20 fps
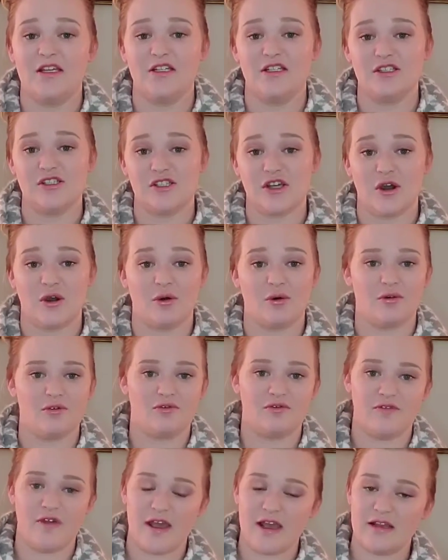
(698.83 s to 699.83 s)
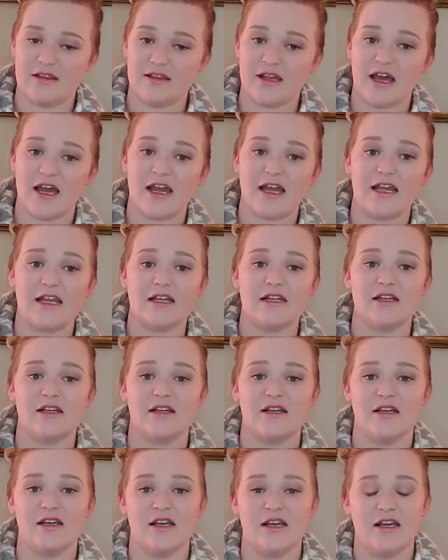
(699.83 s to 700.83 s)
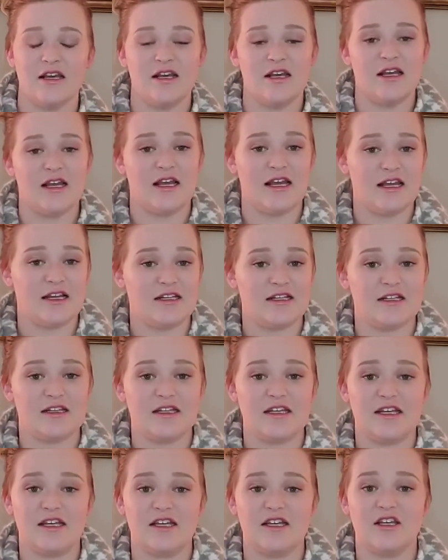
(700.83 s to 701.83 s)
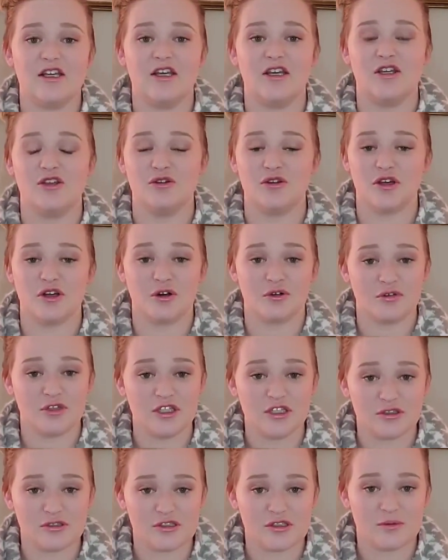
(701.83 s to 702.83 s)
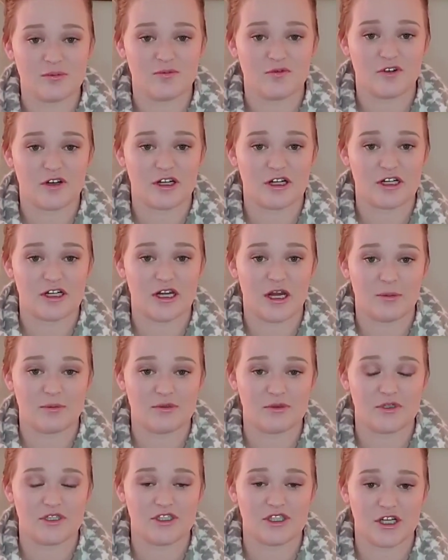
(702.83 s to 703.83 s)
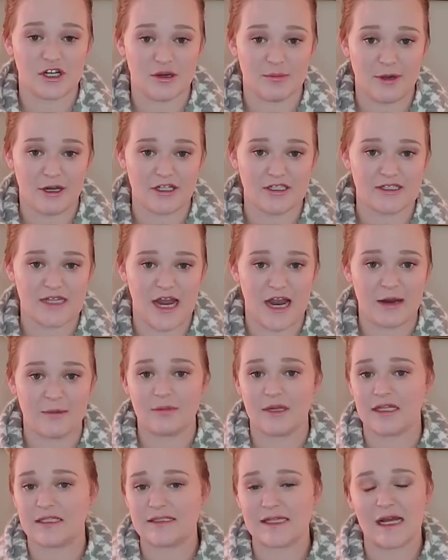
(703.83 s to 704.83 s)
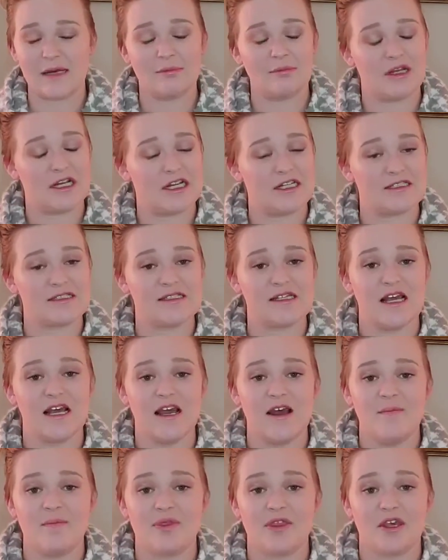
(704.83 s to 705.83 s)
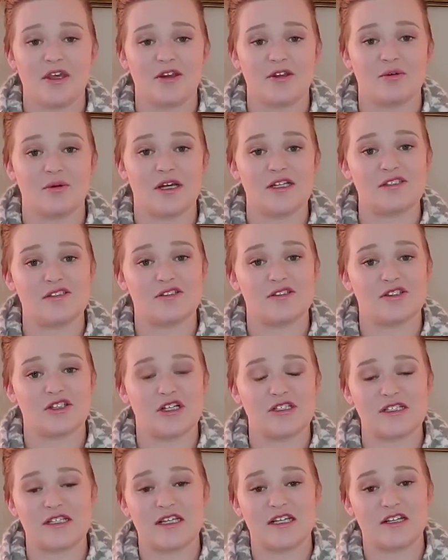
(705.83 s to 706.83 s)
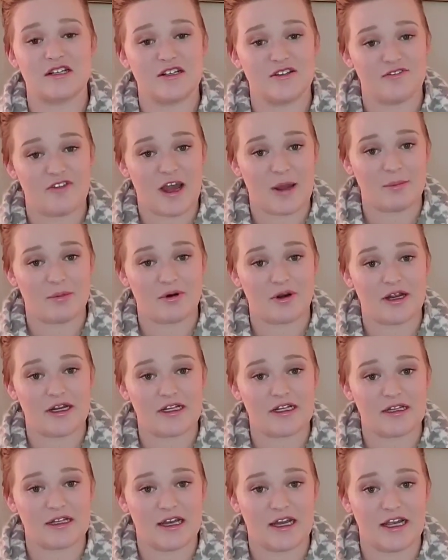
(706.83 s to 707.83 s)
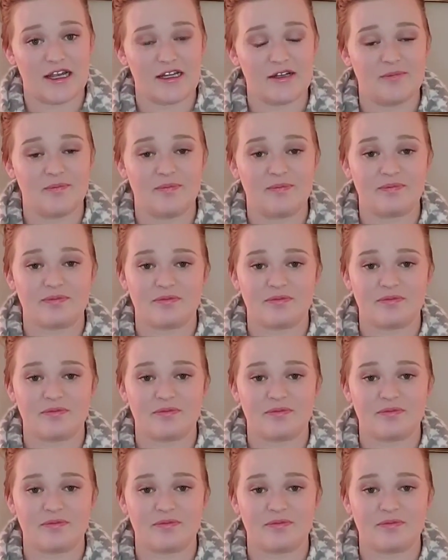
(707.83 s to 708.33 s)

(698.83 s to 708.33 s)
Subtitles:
So faint line, anything, you can only use them for up to a certain amount of time, like 10 minutes. Otherwise, you'll start to get an evaporated line.